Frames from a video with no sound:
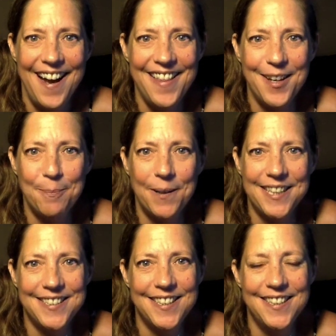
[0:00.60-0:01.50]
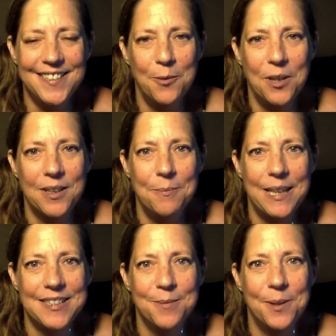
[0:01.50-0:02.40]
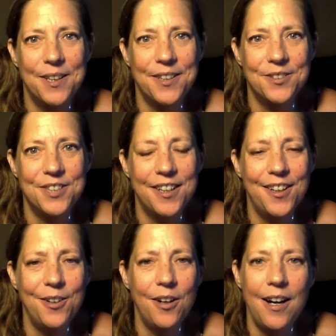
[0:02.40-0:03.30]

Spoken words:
Hi there, Pisces, and welcome back to Bonico Tarot.